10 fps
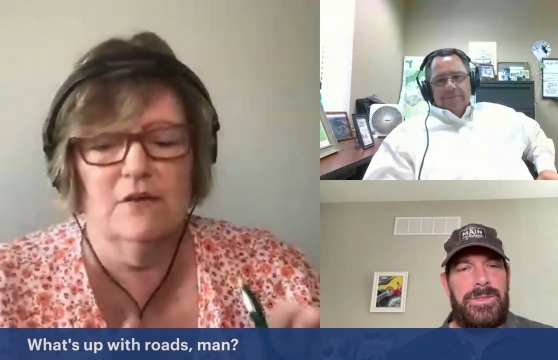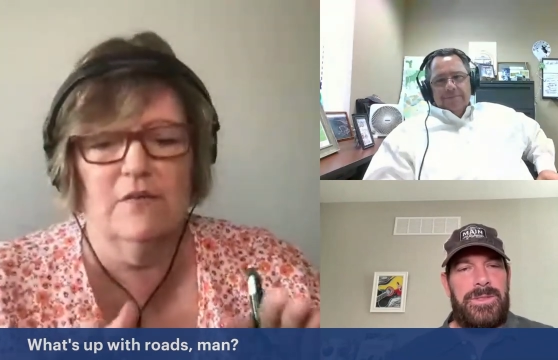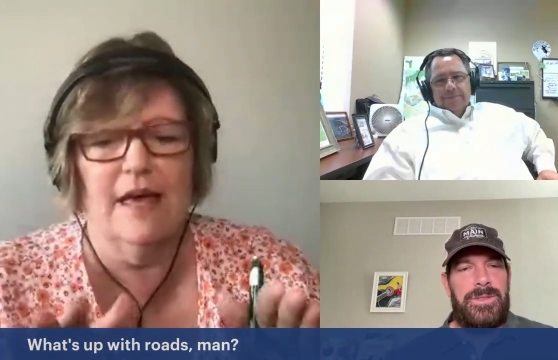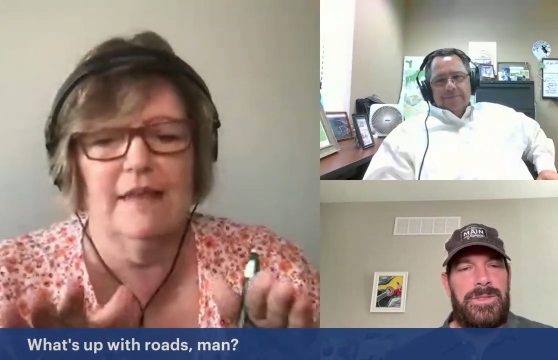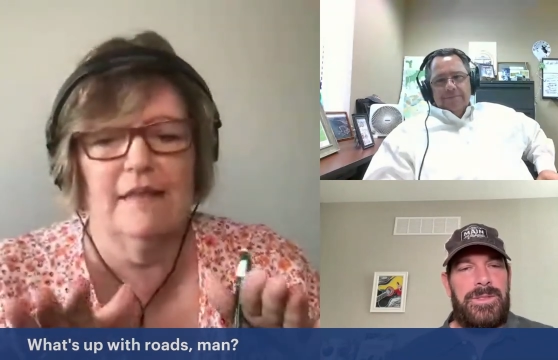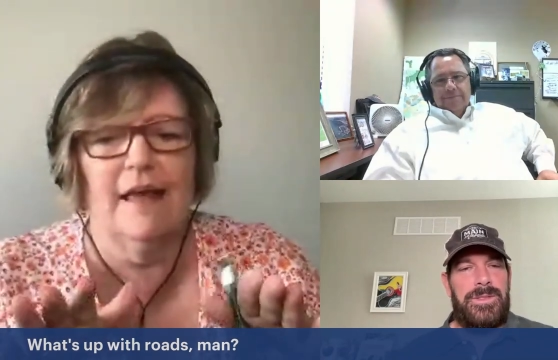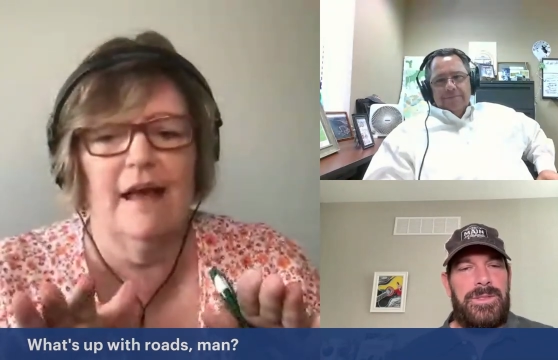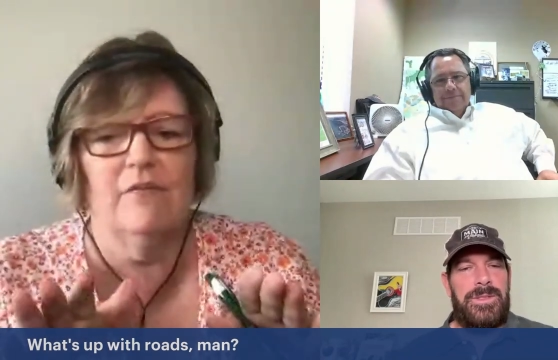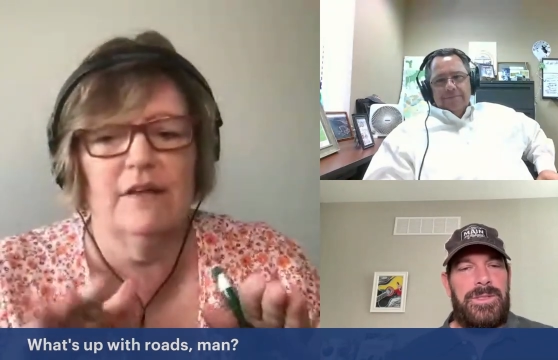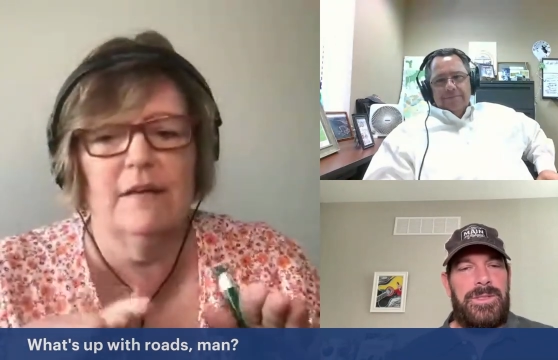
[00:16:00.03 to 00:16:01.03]
Speaker 1: you know,
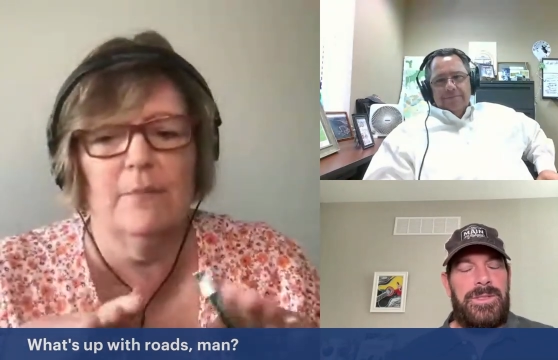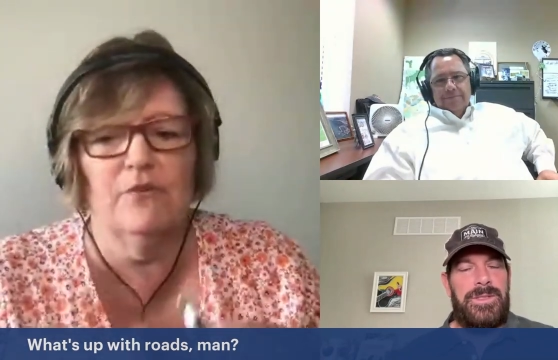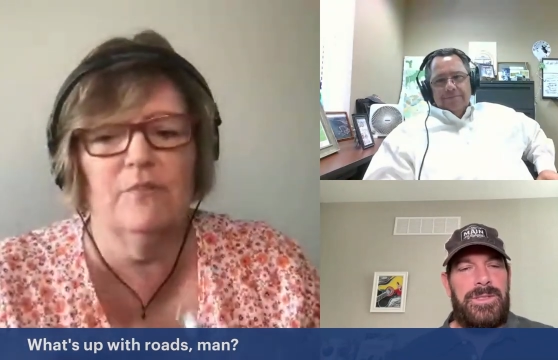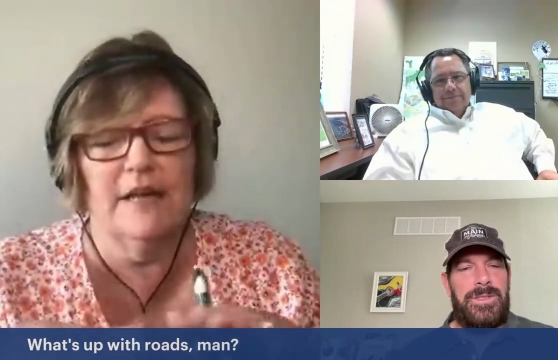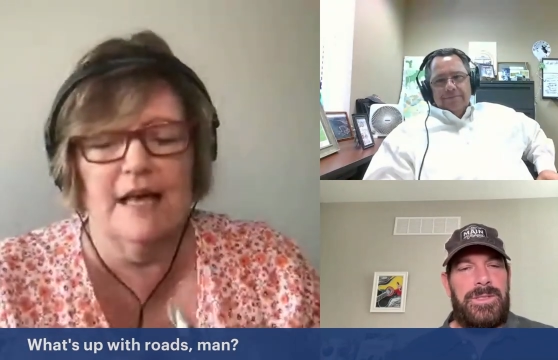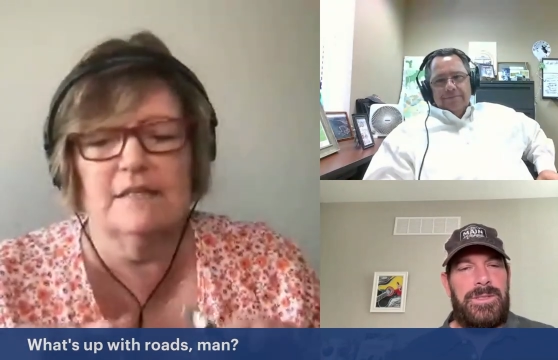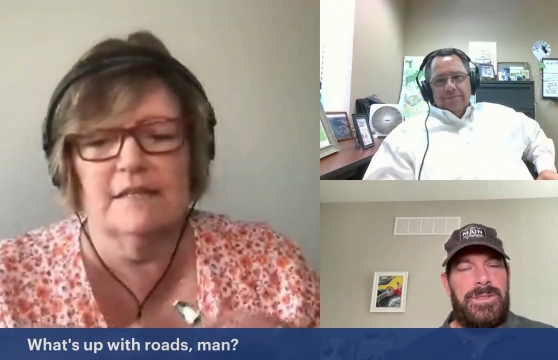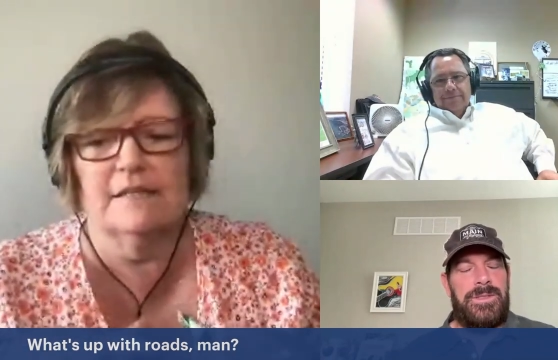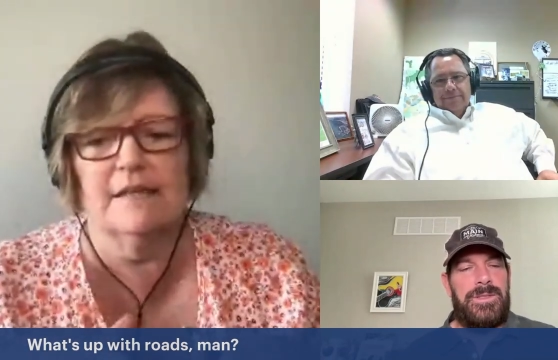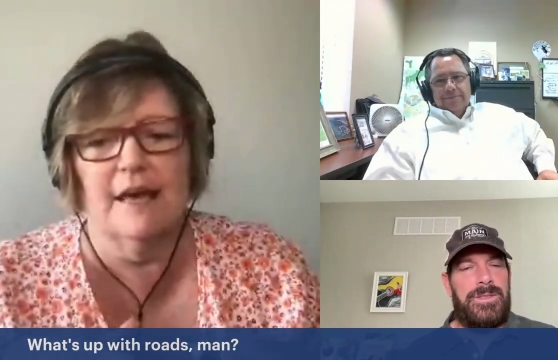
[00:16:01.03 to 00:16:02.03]
every improvement has
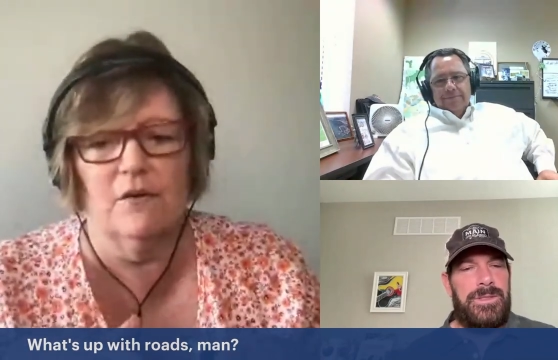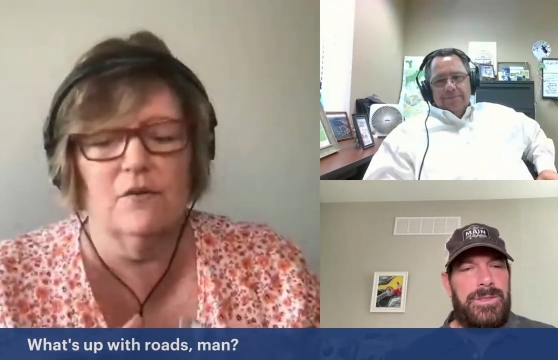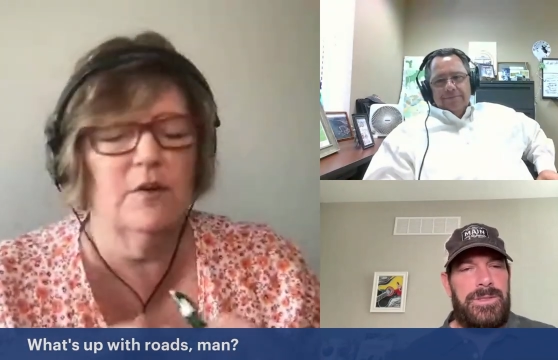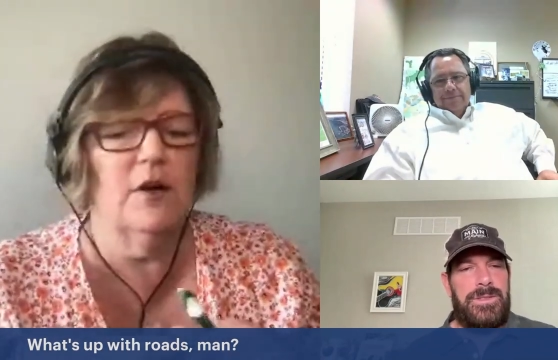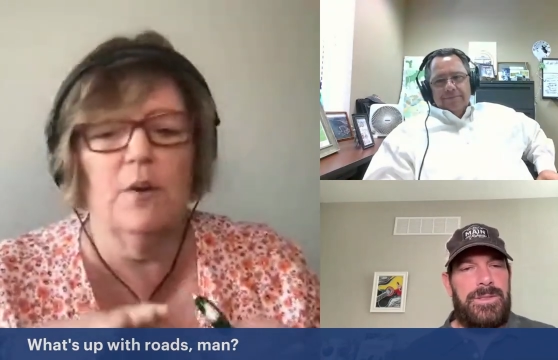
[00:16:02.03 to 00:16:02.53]
to settle. We